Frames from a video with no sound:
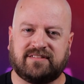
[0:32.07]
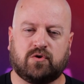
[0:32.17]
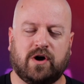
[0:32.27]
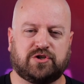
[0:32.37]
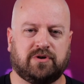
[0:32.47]
That's
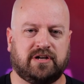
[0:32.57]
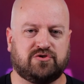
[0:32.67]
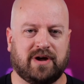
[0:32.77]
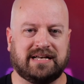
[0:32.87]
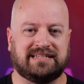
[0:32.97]
the question we're
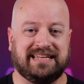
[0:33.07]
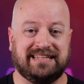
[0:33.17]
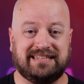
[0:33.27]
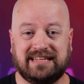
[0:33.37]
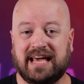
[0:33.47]
going to address
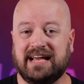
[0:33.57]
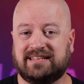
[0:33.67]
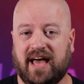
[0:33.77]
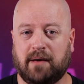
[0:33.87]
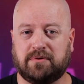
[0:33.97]
in
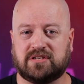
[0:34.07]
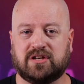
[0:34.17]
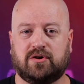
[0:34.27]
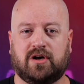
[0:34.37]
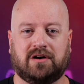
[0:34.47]
today's
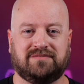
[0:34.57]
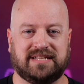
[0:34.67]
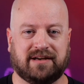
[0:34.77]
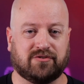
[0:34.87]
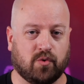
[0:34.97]
episode
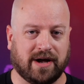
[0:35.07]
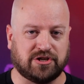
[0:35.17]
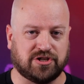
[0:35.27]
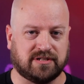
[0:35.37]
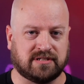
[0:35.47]
of Dev
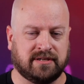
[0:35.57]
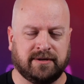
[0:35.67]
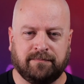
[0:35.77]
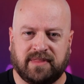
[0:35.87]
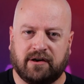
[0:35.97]
Questions.
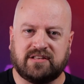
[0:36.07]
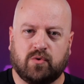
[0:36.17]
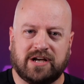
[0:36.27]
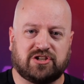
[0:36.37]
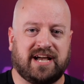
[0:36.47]
Now,
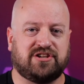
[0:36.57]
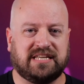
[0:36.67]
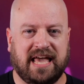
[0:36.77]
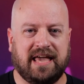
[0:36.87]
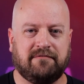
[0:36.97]
this question
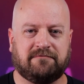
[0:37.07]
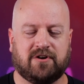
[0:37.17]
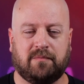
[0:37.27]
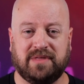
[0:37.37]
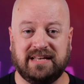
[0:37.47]
actually came
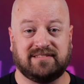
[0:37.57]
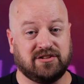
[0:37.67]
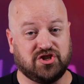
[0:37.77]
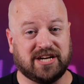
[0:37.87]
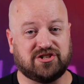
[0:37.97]
from the
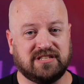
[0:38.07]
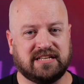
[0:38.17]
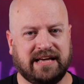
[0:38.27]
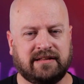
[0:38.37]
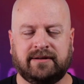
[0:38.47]

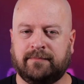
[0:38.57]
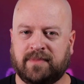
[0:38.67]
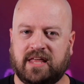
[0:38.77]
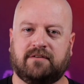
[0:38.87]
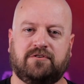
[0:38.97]
suggestion site.
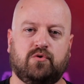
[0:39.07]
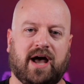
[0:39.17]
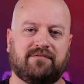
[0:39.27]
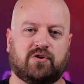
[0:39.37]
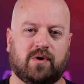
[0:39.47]
And if
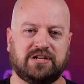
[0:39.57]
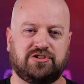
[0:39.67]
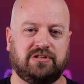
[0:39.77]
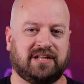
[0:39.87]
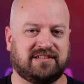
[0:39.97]
you have a
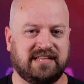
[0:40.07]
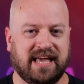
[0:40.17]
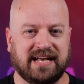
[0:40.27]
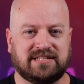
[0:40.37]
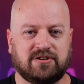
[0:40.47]
question you'd like to
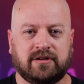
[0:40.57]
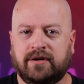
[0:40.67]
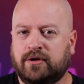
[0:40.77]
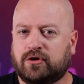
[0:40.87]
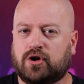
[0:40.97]
see
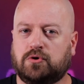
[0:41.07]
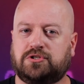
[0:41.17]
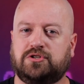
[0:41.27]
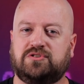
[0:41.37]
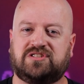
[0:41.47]
answered,
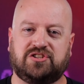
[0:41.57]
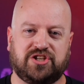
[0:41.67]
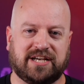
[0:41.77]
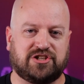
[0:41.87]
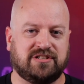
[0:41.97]
go to
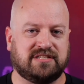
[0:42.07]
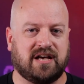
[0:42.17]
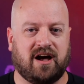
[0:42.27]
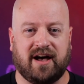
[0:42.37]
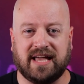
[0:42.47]

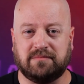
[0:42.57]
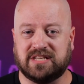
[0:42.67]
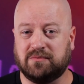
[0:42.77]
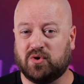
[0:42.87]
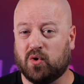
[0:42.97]

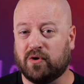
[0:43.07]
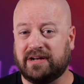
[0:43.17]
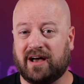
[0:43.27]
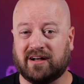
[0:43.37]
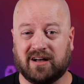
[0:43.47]

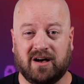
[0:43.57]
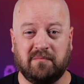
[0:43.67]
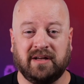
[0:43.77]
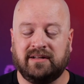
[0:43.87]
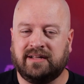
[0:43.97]

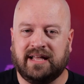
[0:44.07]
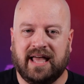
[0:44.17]
suggestions.iamtimcorey.com